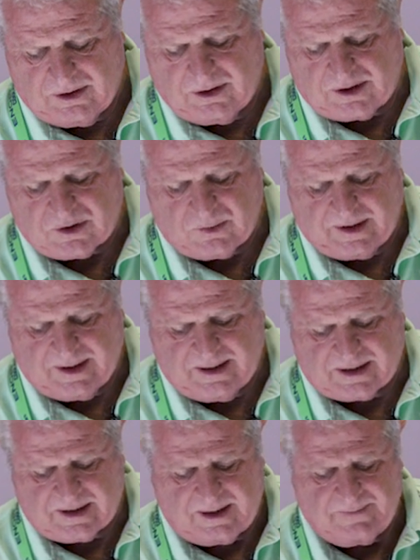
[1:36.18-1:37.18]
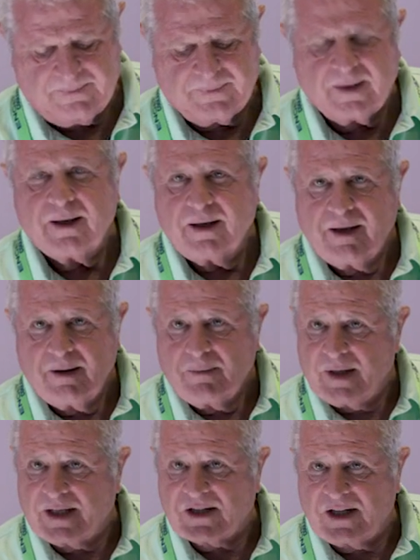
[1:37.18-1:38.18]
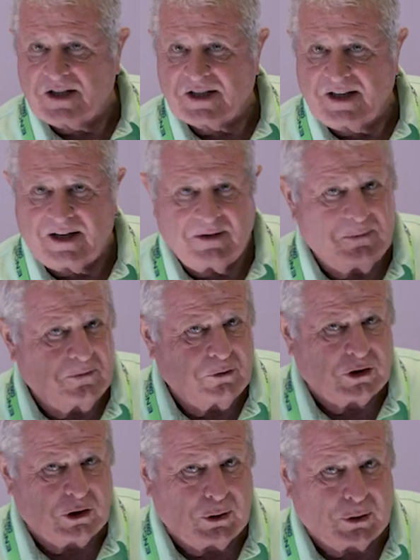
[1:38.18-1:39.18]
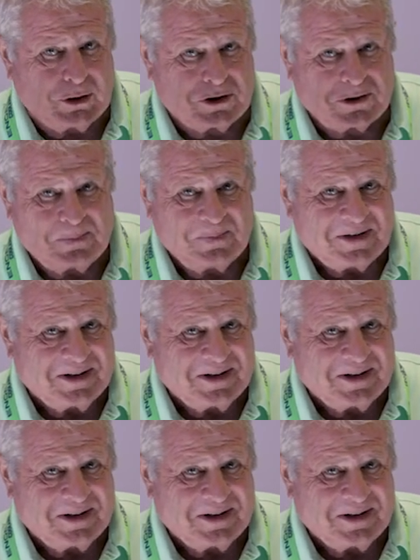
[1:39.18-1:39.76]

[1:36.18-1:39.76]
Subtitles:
it looks realistic. But as I said, with lures,